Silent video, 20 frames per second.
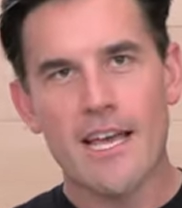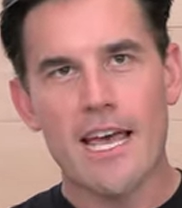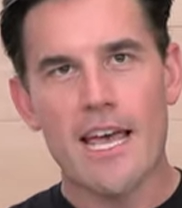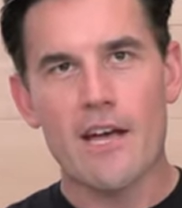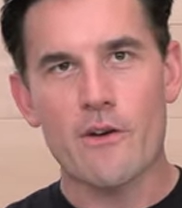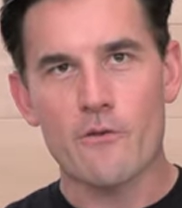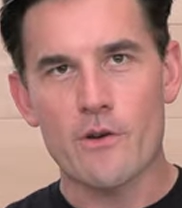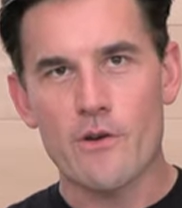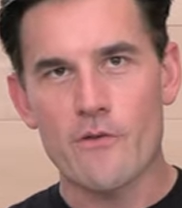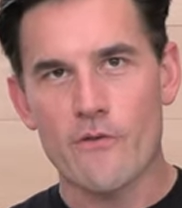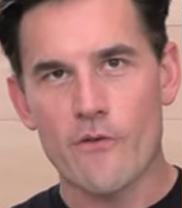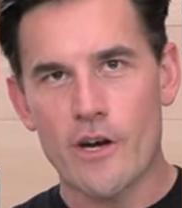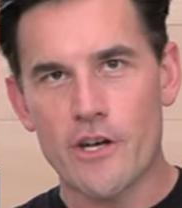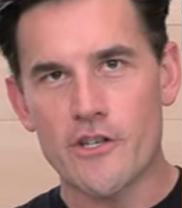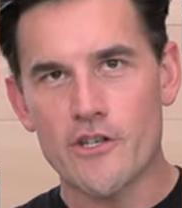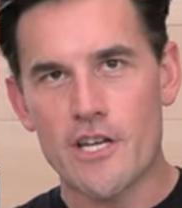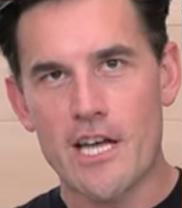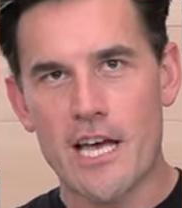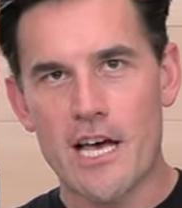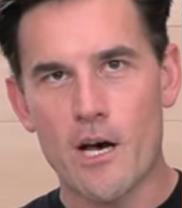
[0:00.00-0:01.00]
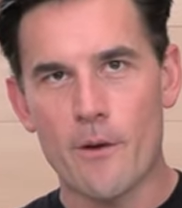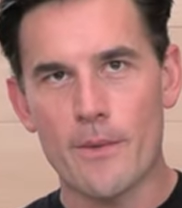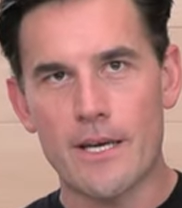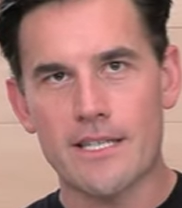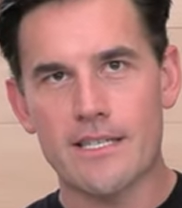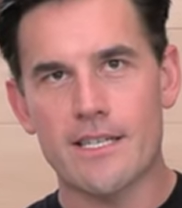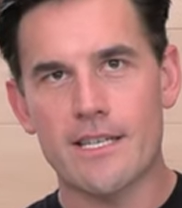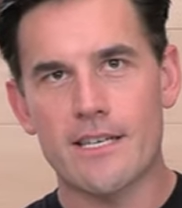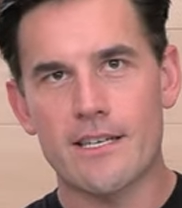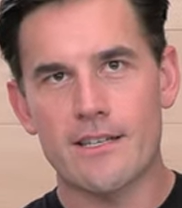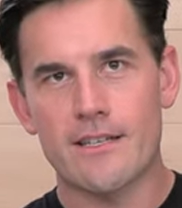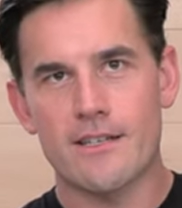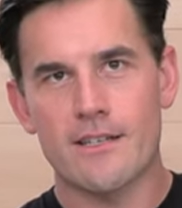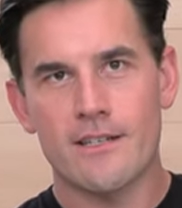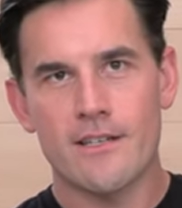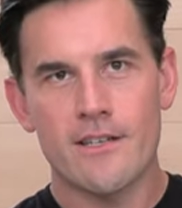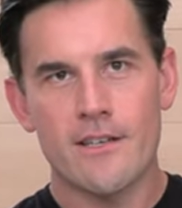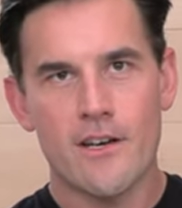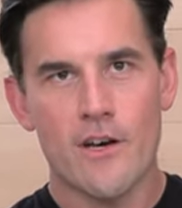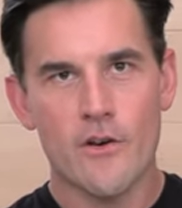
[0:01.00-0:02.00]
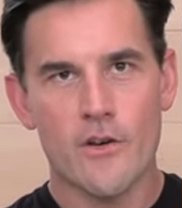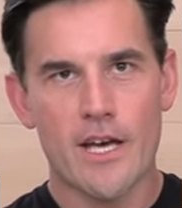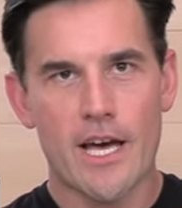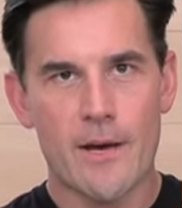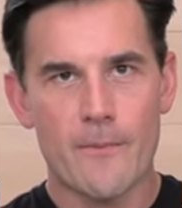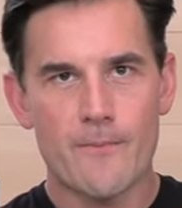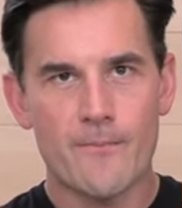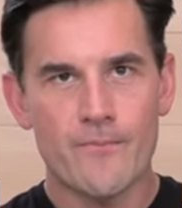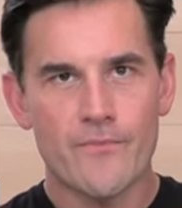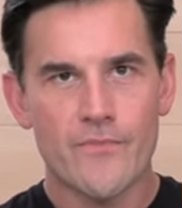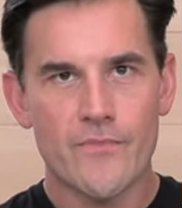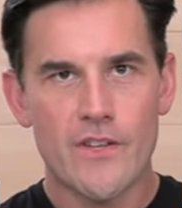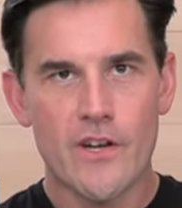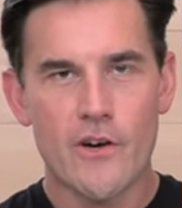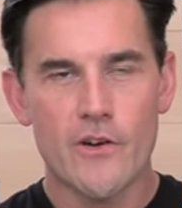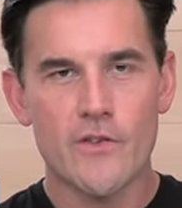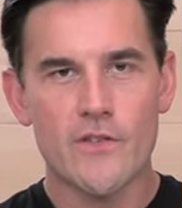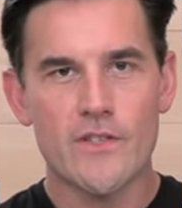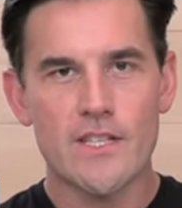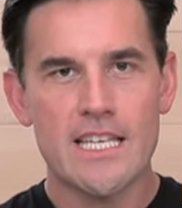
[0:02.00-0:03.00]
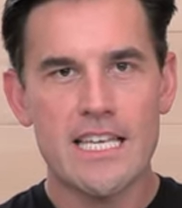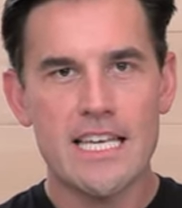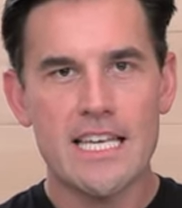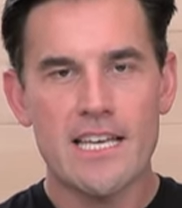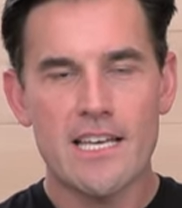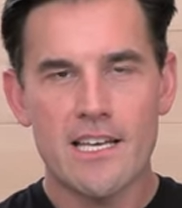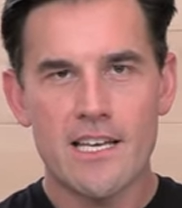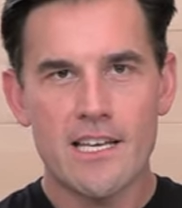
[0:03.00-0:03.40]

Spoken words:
a refreshed helmet. Okay, there's the